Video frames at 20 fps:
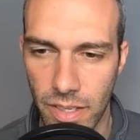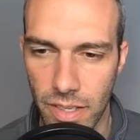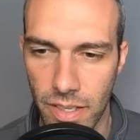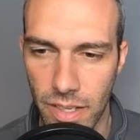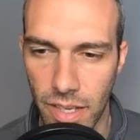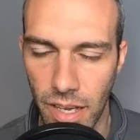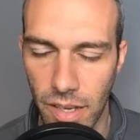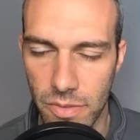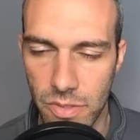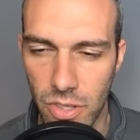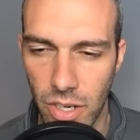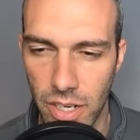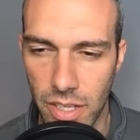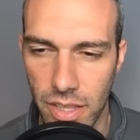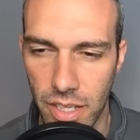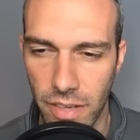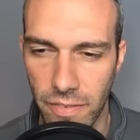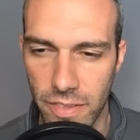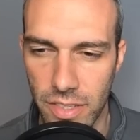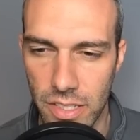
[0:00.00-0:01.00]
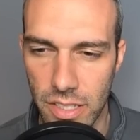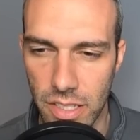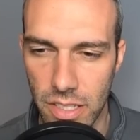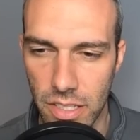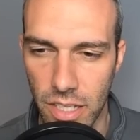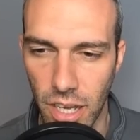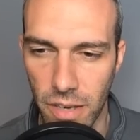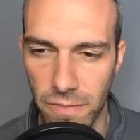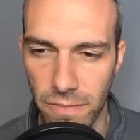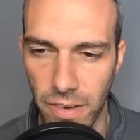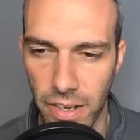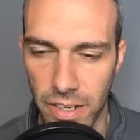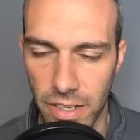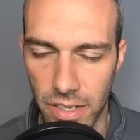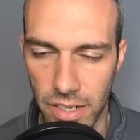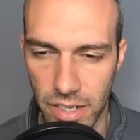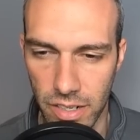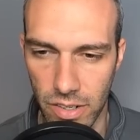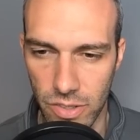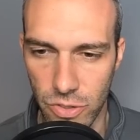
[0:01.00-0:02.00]
I was trying to think if it's a top fighter
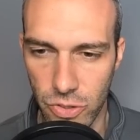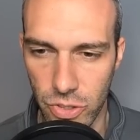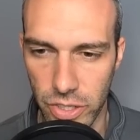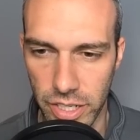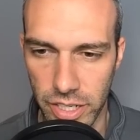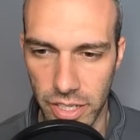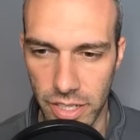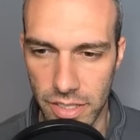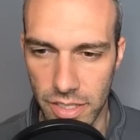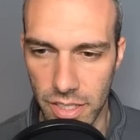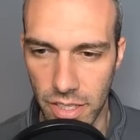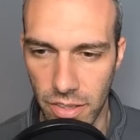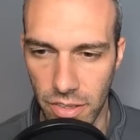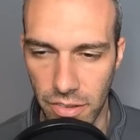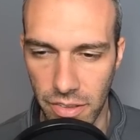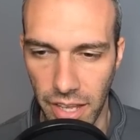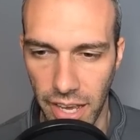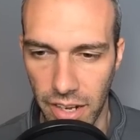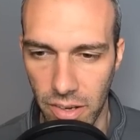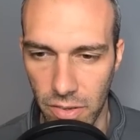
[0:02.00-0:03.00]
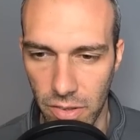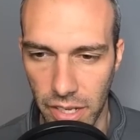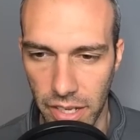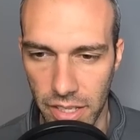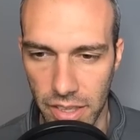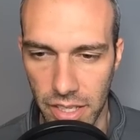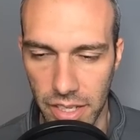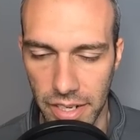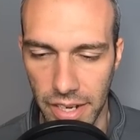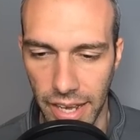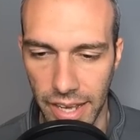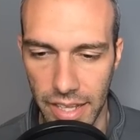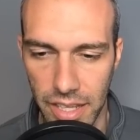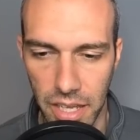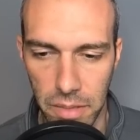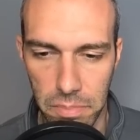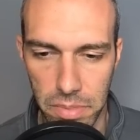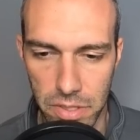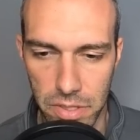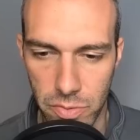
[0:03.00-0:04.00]
in Ultra League. It's either that or like the
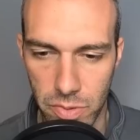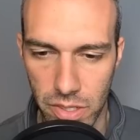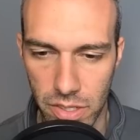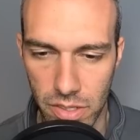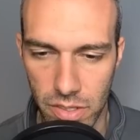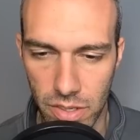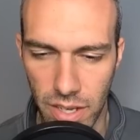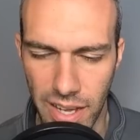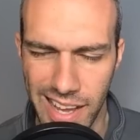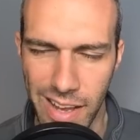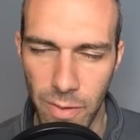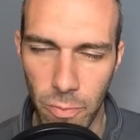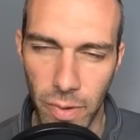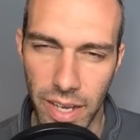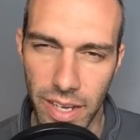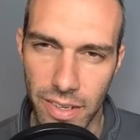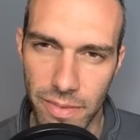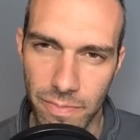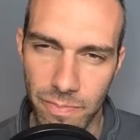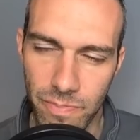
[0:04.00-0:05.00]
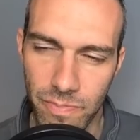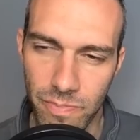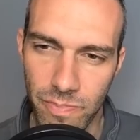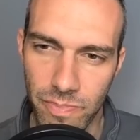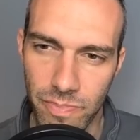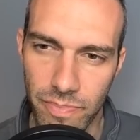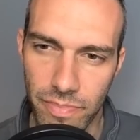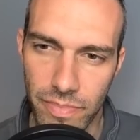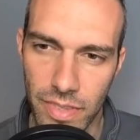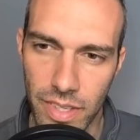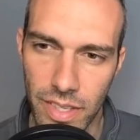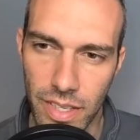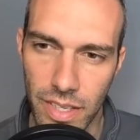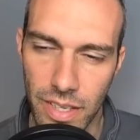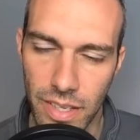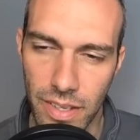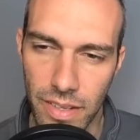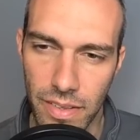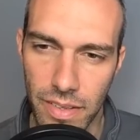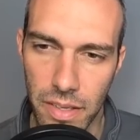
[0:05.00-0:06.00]
Annihilate. There's really, I'm
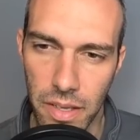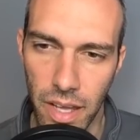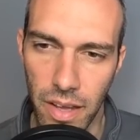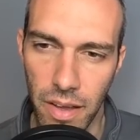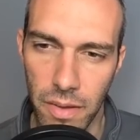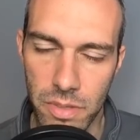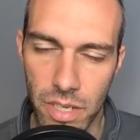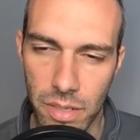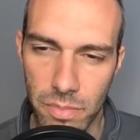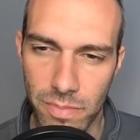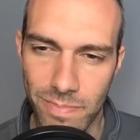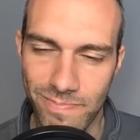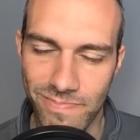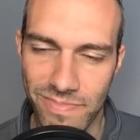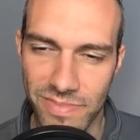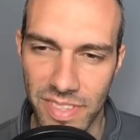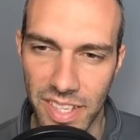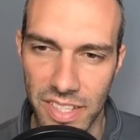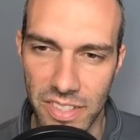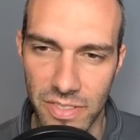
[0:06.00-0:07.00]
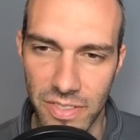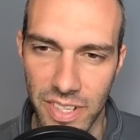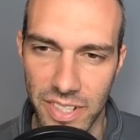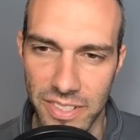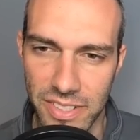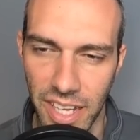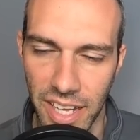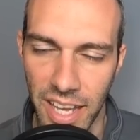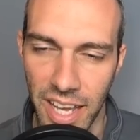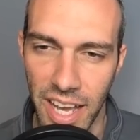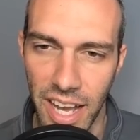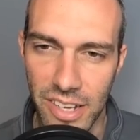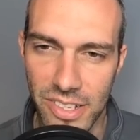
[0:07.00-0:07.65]
talking. That's fair to say. I was